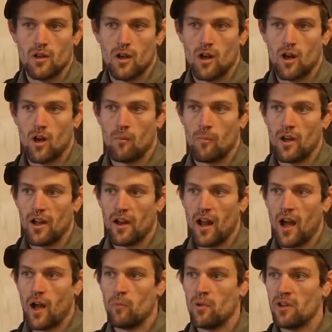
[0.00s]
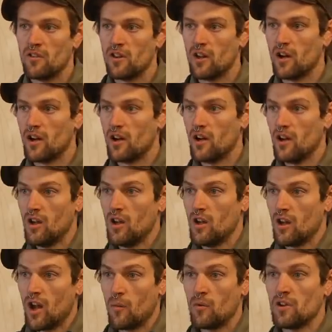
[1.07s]
And I'm in the
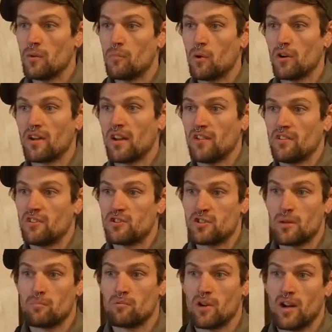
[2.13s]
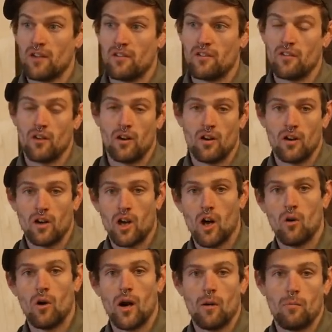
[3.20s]
Port Townsend Shipwrights
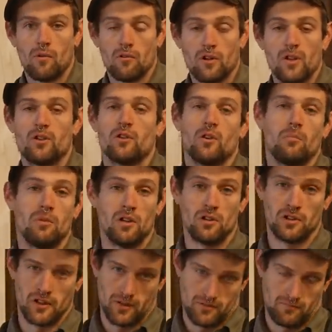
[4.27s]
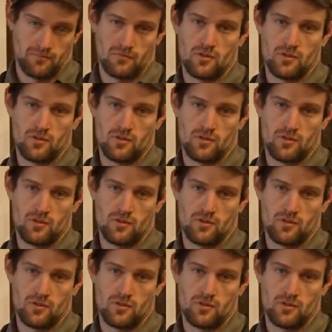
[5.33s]
Co-op original building.